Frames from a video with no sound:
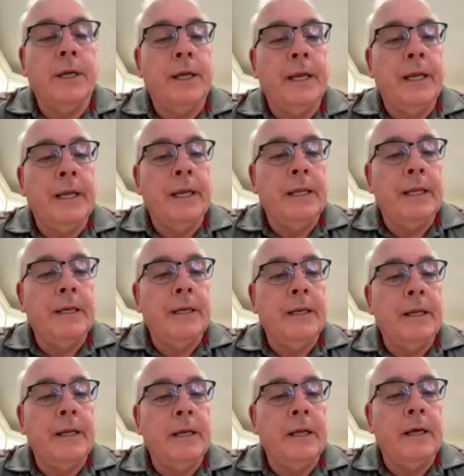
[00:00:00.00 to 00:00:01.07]
and
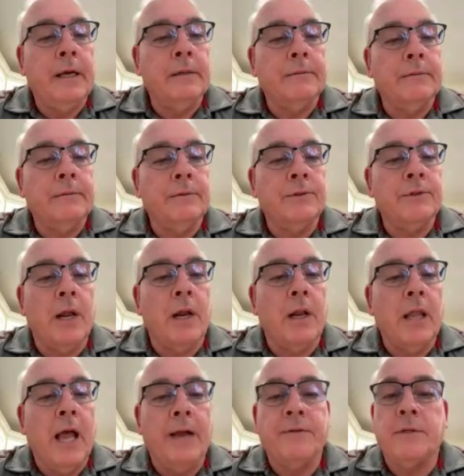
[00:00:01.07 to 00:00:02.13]
was on a
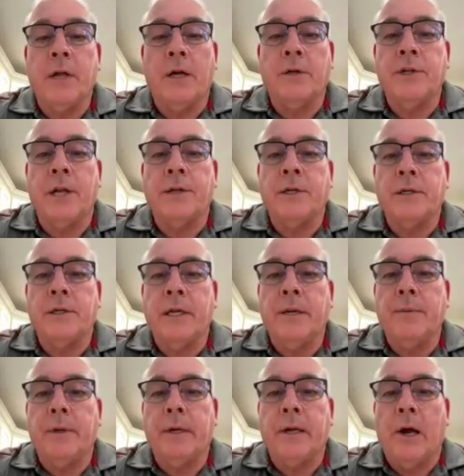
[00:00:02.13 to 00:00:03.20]
livestock judging
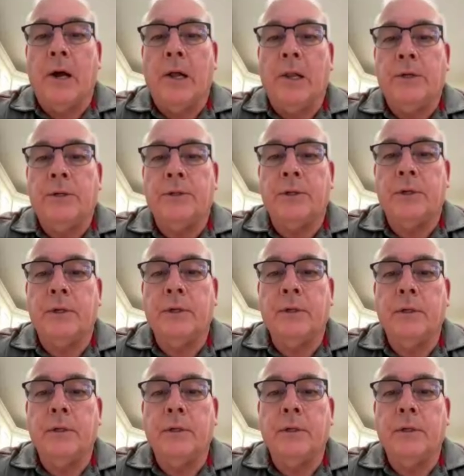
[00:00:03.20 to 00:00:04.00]
team in college,